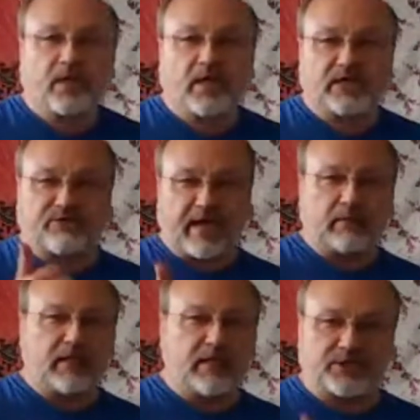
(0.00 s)

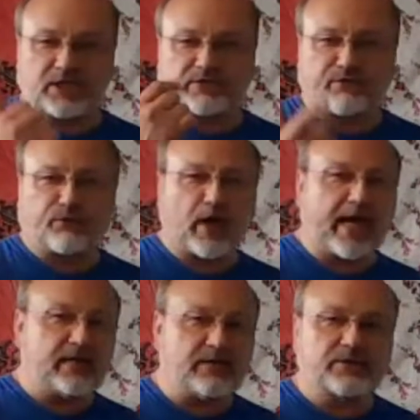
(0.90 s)
family's, his
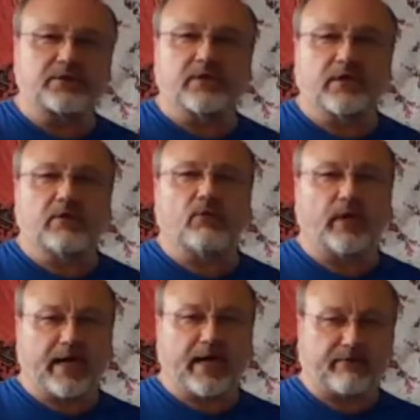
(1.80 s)
friends,
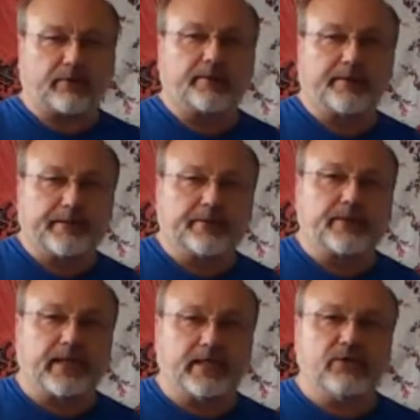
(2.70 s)
whatever.
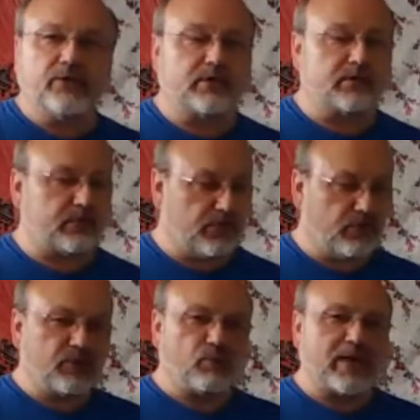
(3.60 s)
Okay? You could
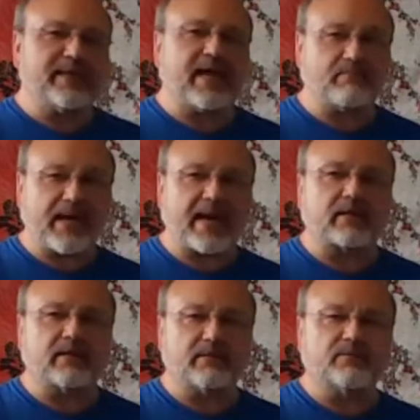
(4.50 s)
win that battle
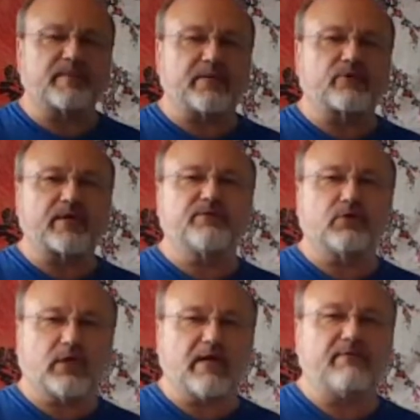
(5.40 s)
and spend the rest of your
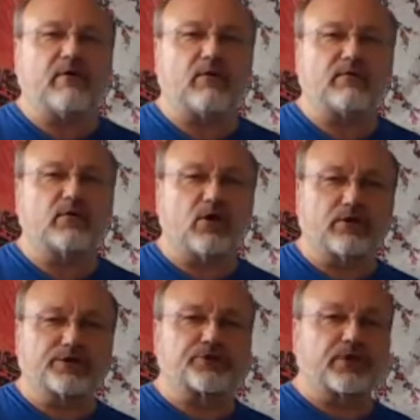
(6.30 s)
life, however long
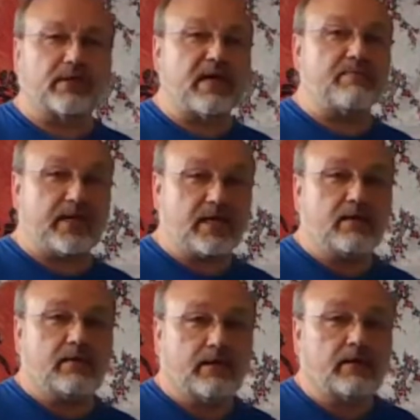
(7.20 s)
or short it may be,
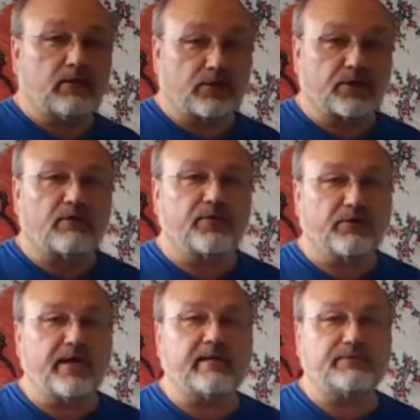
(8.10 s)
looking over
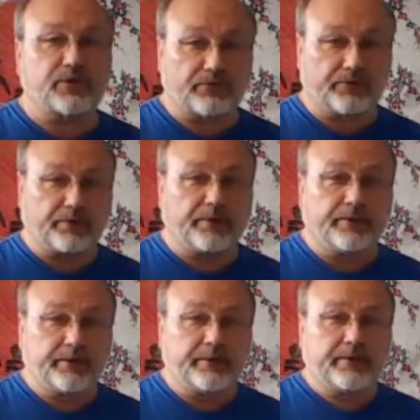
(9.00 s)
your damn shoulder.
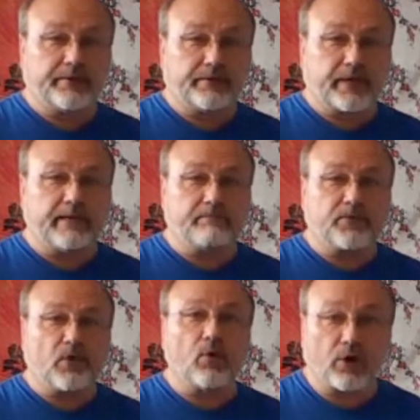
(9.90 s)
Okay?
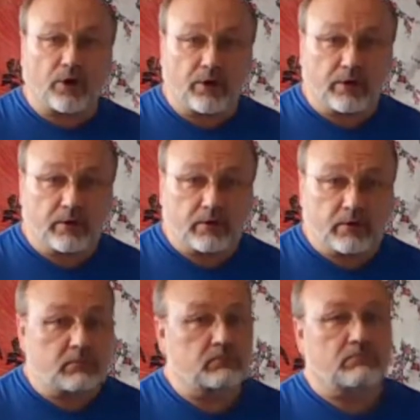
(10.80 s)
Or
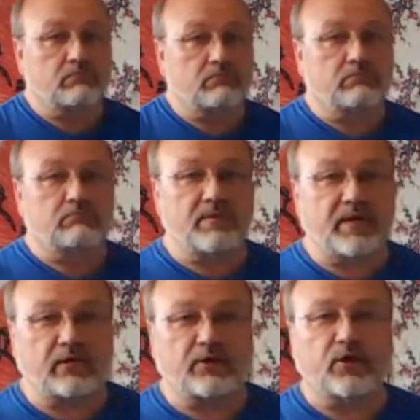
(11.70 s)
maybe not
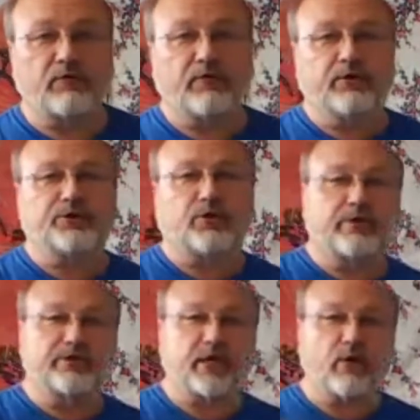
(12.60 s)
looking over your shoulder
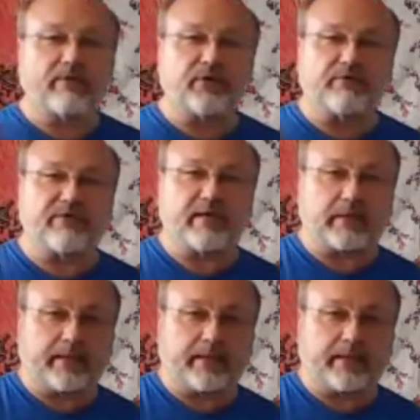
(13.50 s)
because they go after your family.